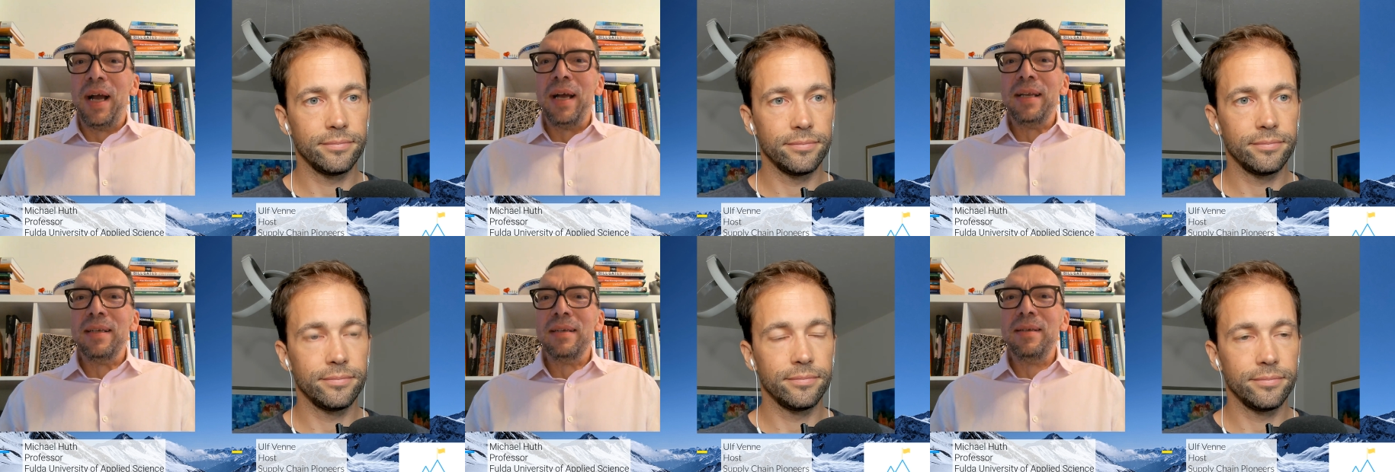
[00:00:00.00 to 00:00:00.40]

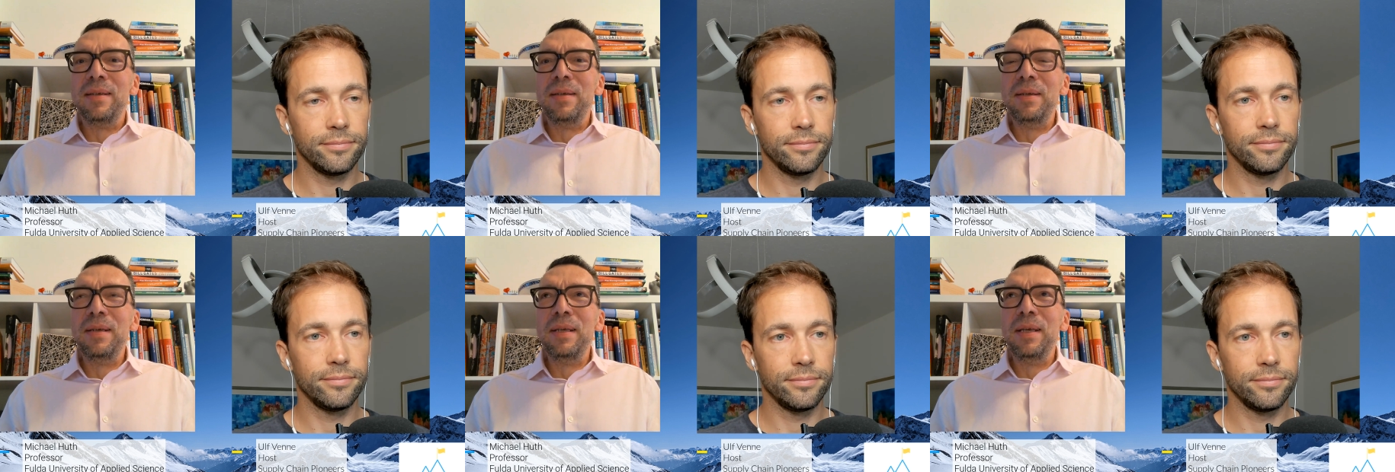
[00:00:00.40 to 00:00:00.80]
Speaker 1: And
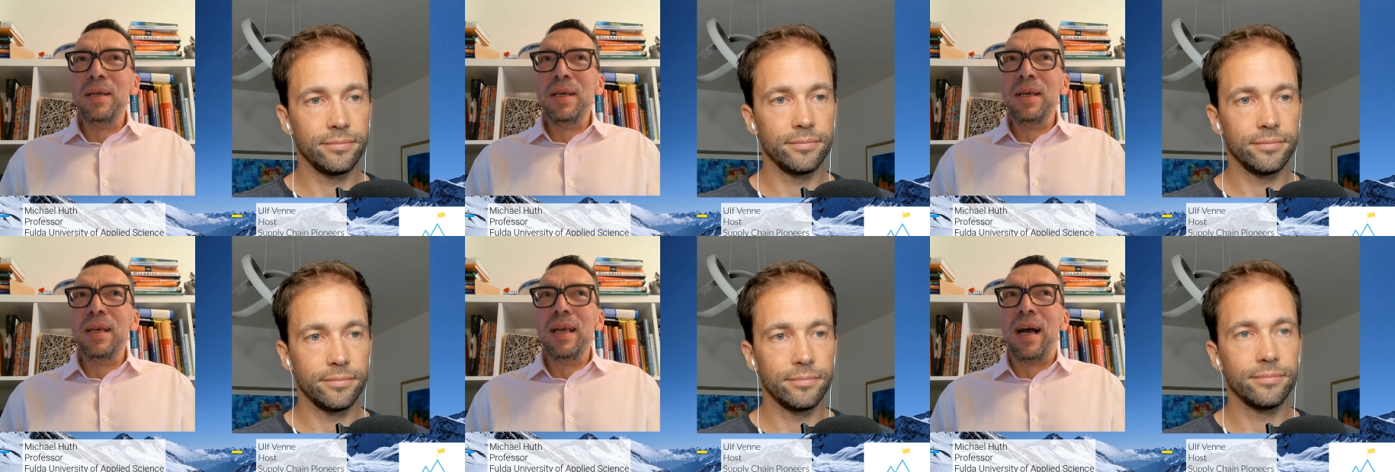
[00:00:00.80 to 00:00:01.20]

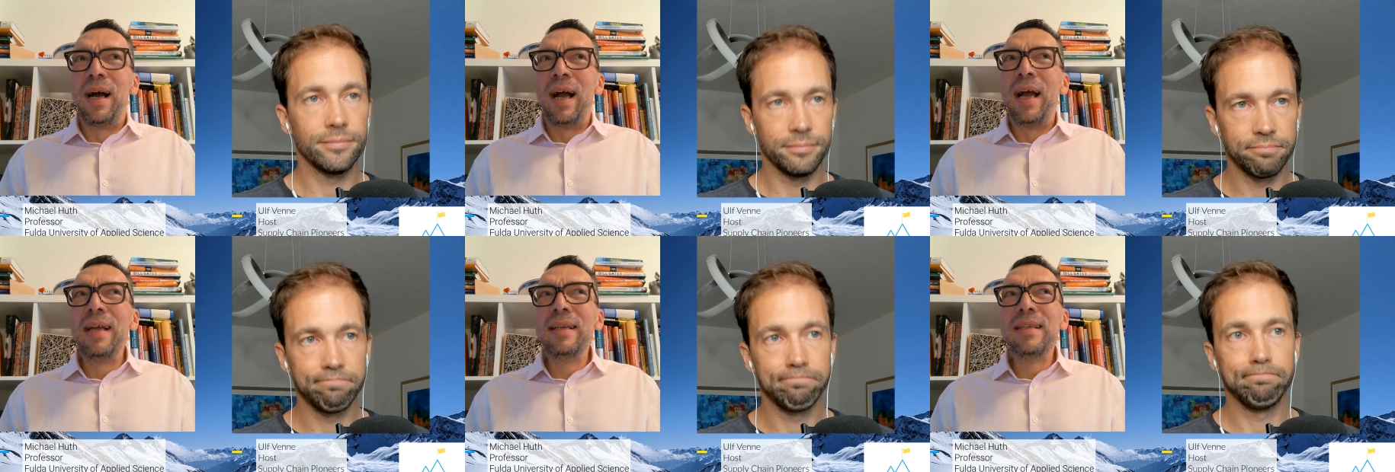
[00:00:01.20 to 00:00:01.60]

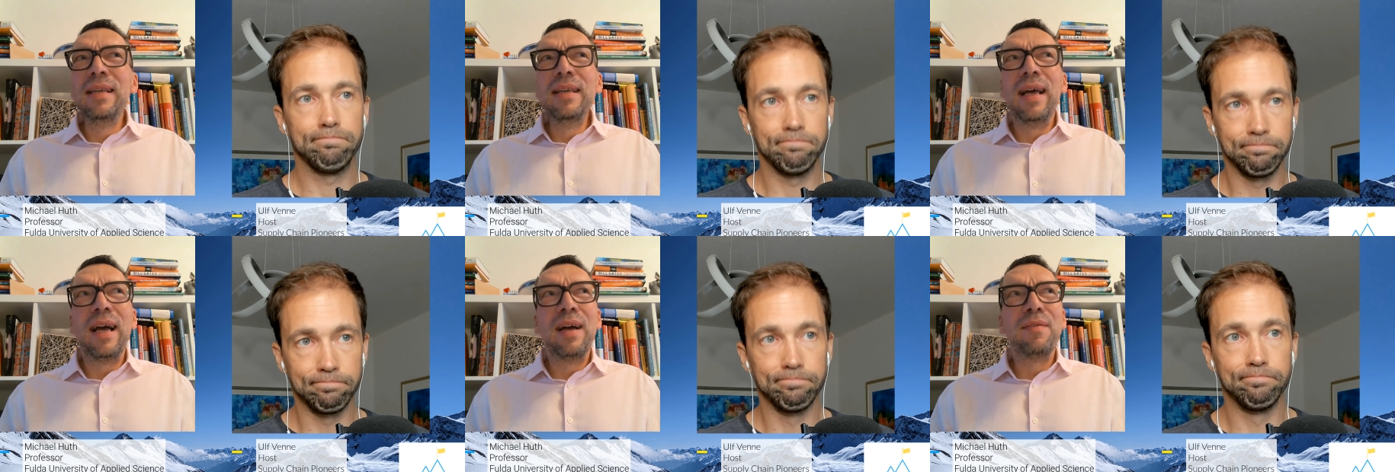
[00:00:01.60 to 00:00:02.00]
I had,
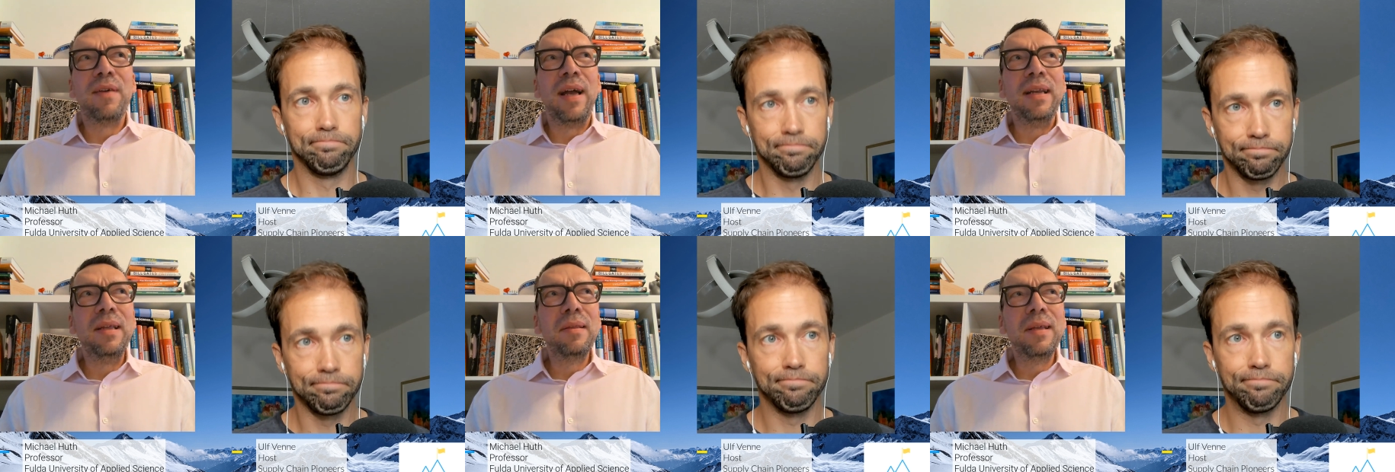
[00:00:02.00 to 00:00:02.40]
didn't have
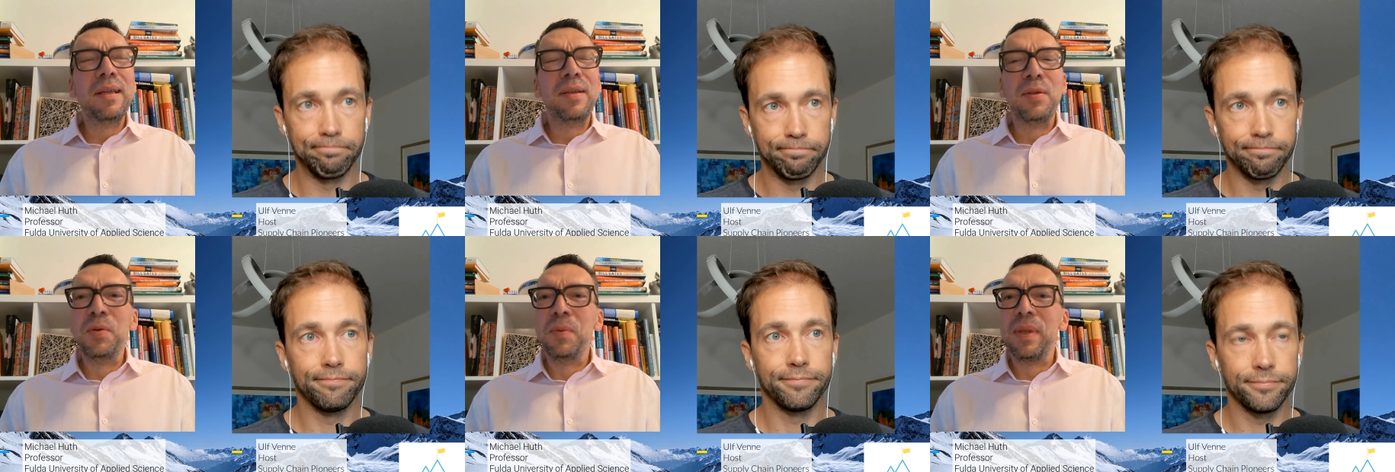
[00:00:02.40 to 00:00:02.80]
anything
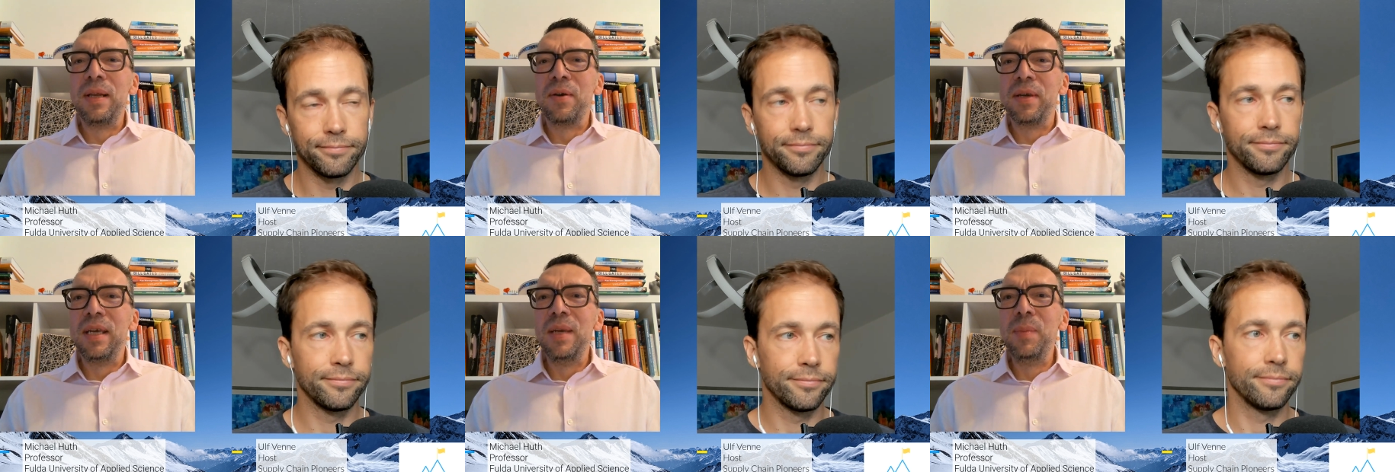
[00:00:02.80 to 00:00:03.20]
to do with
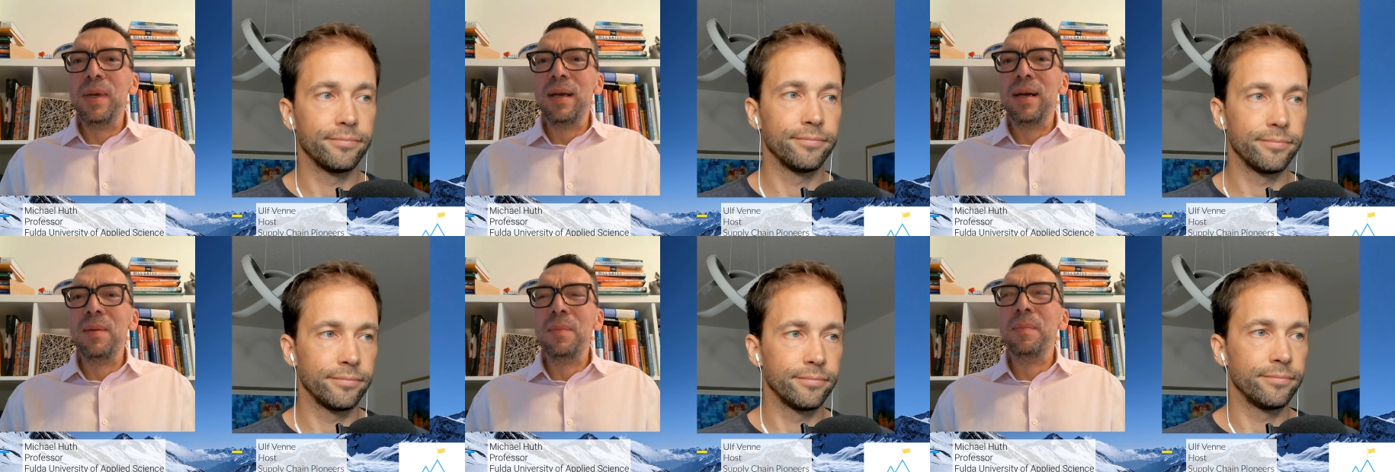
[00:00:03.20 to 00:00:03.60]

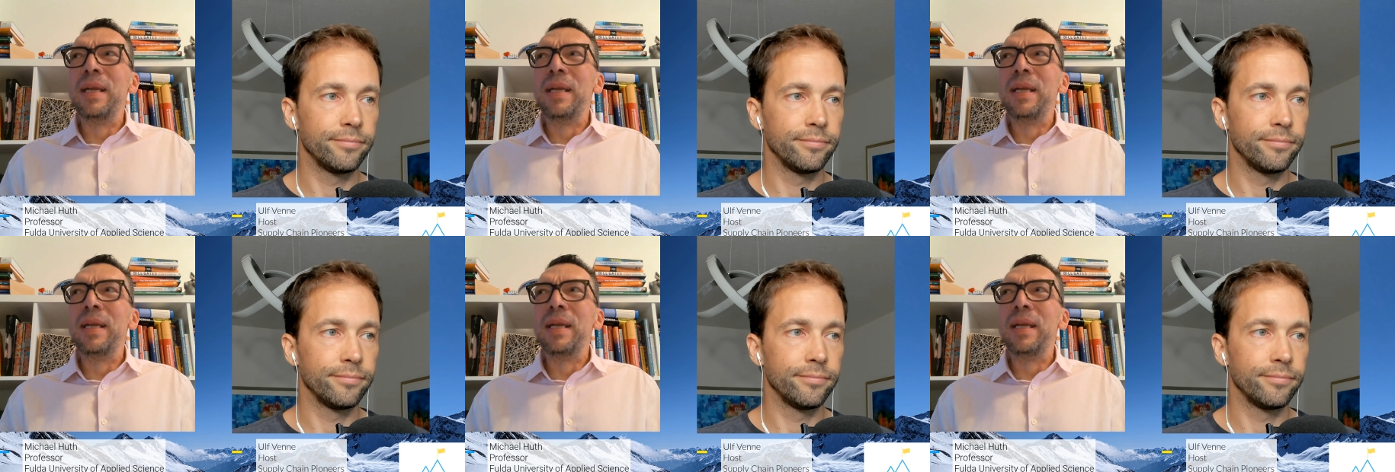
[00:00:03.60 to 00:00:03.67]
leukemia,